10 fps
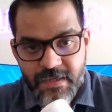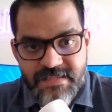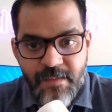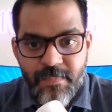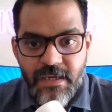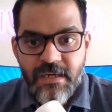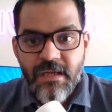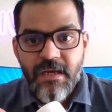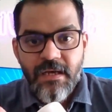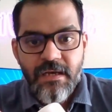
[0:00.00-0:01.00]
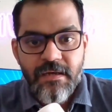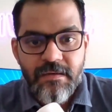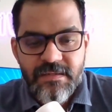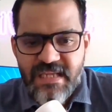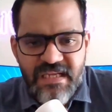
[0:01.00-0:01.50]
For example,
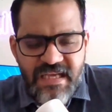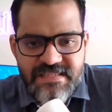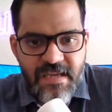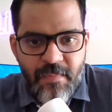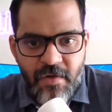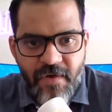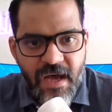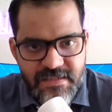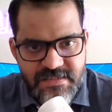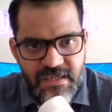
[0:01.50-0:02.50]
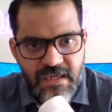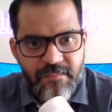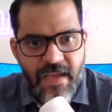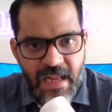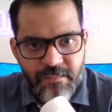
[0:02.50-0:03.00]
uh, take the example of
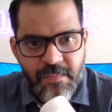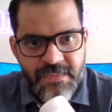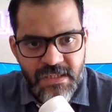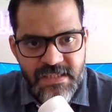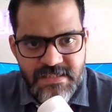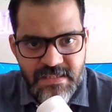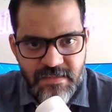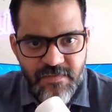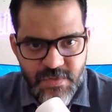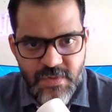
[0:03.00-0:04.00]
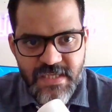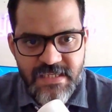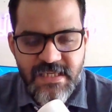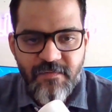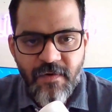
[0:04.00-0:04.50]
arsenicum album 30C, which was
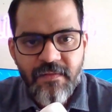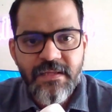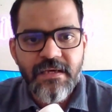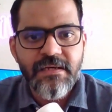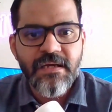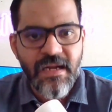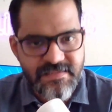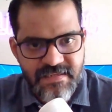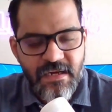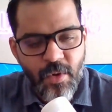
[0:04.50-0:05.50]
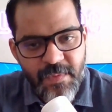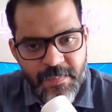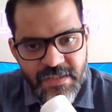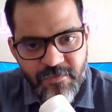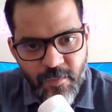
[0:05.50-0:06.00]
actually one of the classical
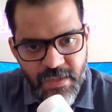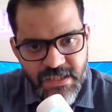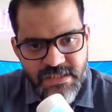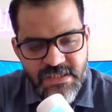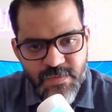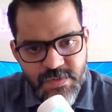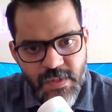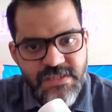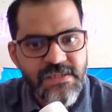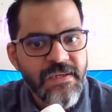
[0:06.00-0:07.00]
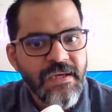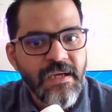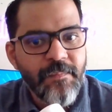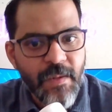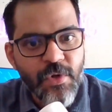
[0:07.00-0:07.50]
homeopathy formulations which was
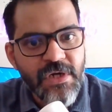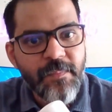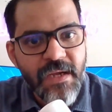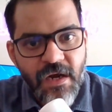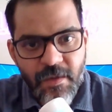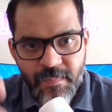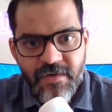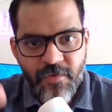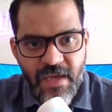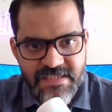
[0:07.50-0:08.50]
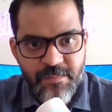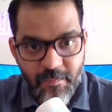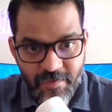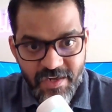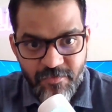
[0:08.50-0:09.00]
promoted by government for, as a
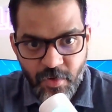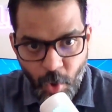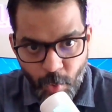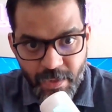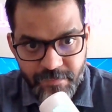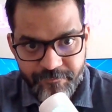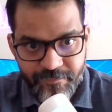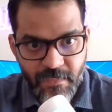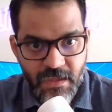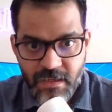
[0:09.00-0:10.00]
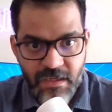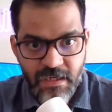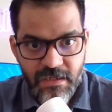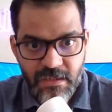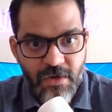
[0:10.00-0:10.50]
preventive for COVID.
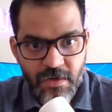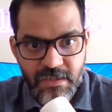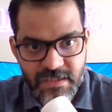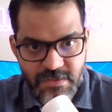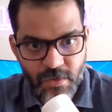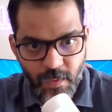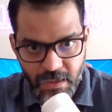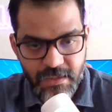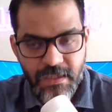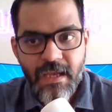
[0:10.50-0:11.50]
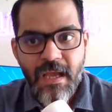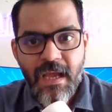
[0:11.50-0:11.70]
It, it, not, it does not work.